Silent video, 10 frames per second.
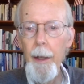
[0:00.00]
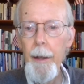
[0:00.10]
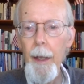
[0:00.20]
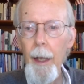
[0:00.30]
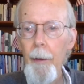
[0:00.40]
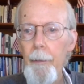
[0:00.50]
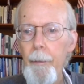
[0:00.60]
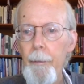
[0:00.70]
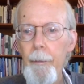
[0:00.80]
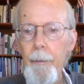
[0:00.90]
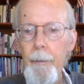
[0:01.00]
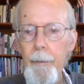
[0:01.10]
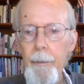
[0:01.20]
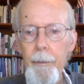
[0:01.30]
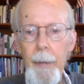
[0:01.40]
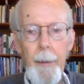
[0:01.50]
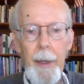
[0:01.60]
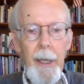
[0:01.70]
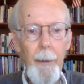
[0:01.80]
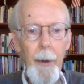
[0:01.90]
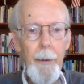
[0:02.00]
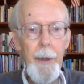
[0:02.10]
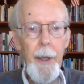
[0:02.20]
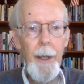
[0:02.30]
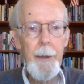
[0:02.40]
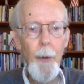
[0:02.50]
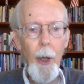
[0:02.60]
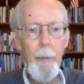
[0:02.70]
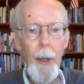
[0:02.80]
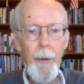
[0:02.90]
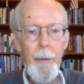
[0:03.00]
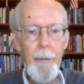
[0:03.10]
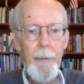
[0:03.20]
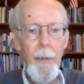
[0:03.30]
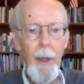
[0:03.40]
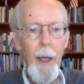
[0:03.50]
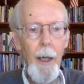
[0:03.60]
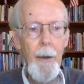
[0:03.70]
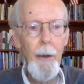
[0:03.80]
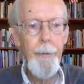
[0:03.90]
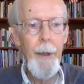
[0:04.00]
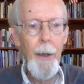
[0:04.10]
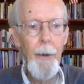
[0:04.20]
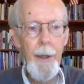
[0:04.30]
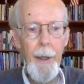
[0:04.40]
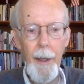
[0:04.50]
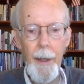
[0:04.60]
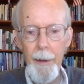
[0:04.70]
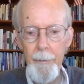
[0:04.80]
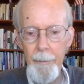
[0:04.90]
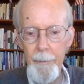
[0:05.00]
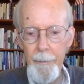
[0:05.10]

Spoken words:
And now, maybe someone will tell us more about our coffee hour today.